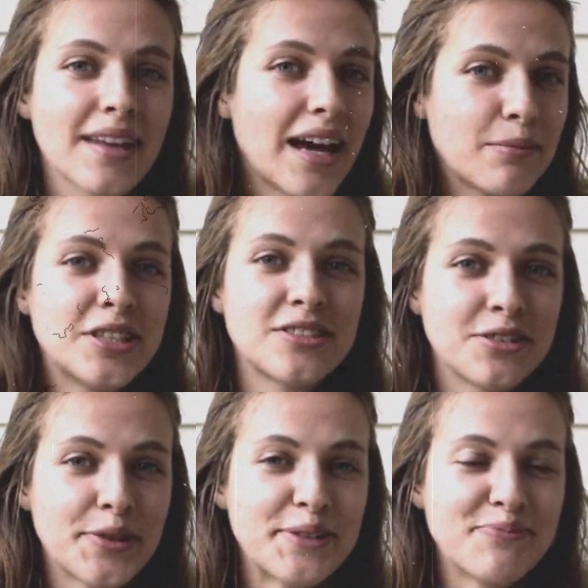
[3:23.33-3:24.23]
I'm into
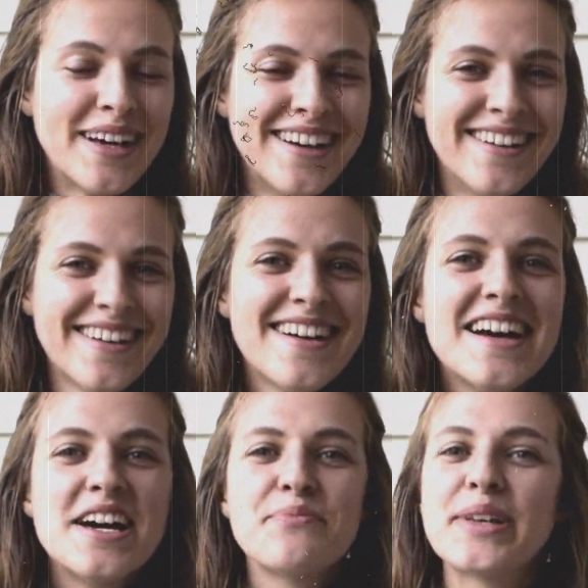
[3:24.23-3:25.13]
it
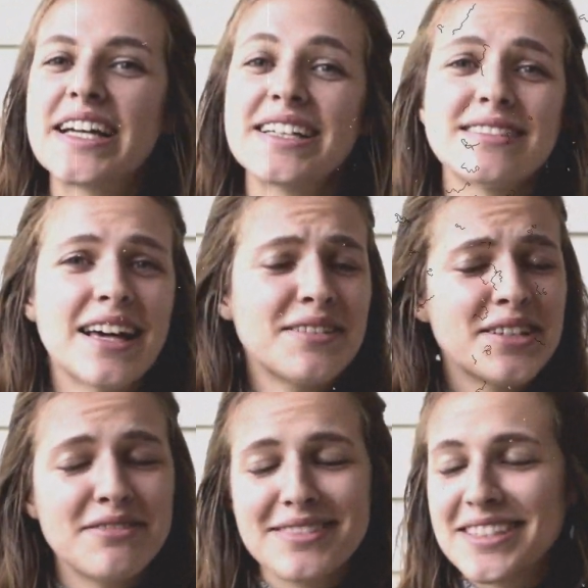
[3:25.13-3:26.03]
because I don't
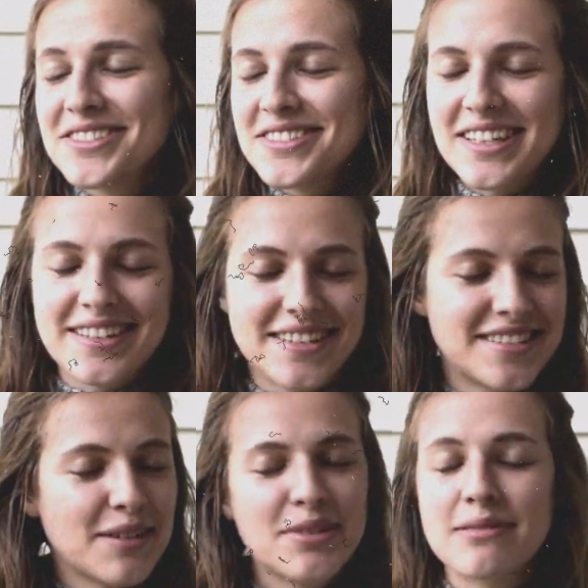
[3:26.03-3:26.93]
know,
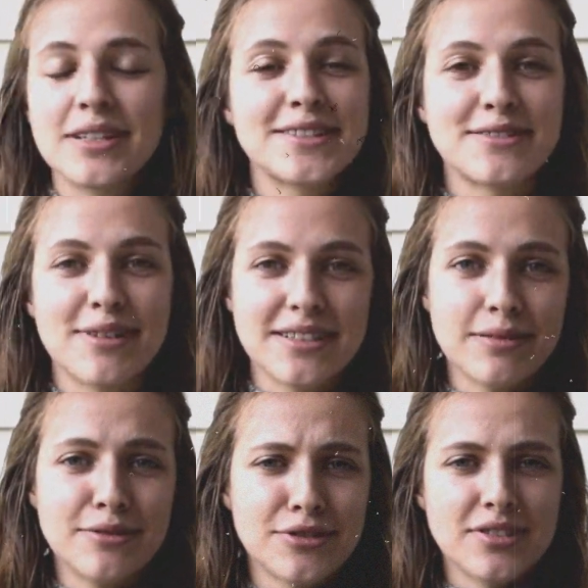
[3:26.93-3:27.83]
something about this
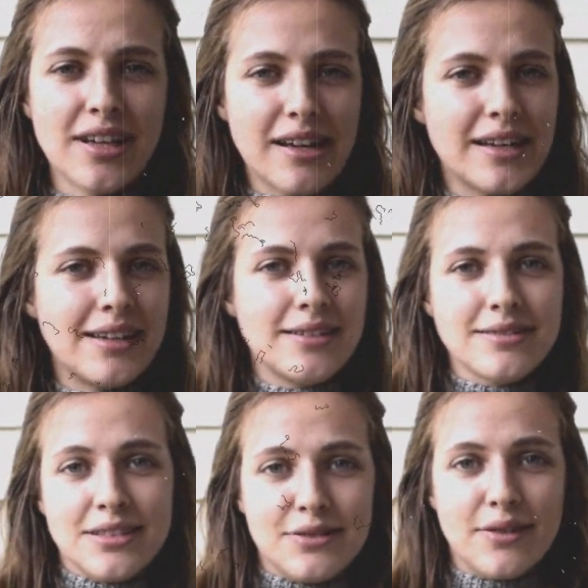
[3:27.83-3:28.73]
recipe was just hail
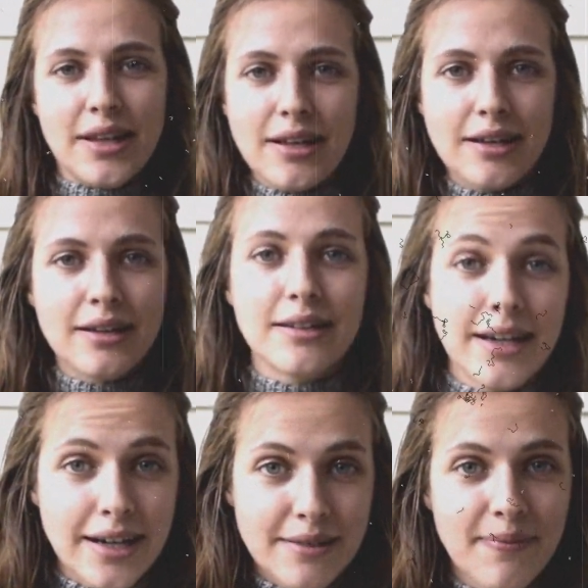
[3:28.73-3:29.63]
to the
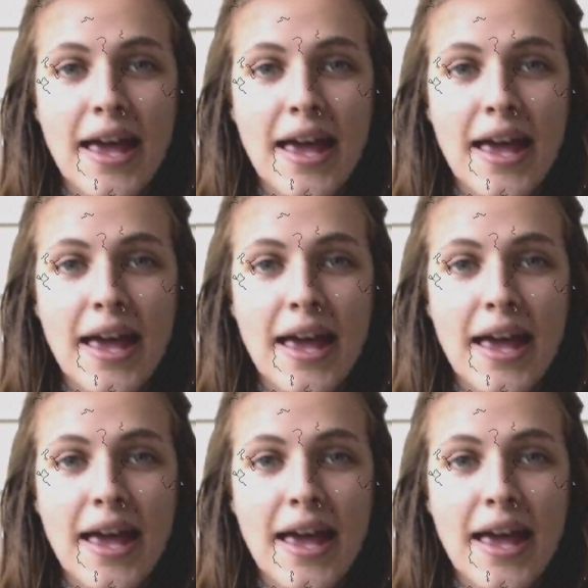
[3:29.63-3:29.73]
yeah.